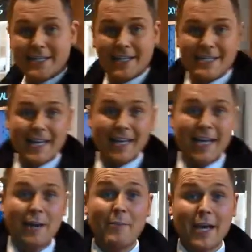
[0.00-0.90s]
City Centre
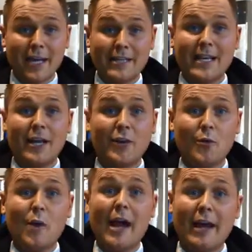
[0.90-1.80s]
and I'm here to tell
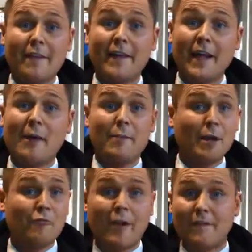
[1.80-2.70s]
you why I think I'd
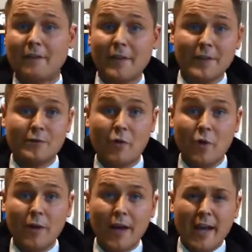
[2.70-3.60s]
be great for this
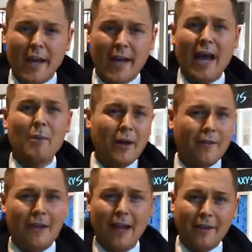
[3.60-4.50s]
role and how I
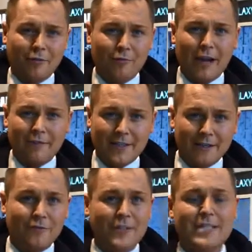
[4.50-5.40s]
think I'd thrive in
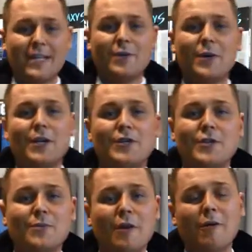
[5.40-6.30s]
different
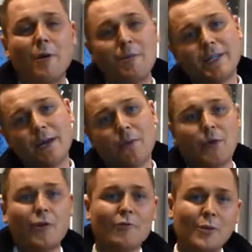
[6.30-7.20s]
situations where I'm up and down the
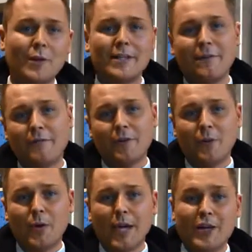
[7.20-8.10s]
country with different
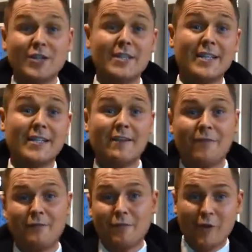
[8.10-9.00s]
locations and
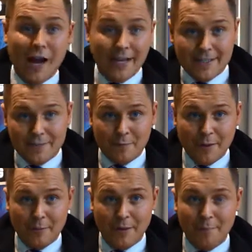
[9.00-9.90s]
different varieties of
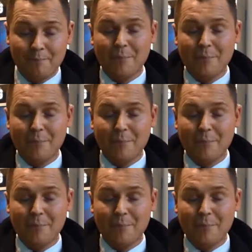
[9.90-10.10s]
people.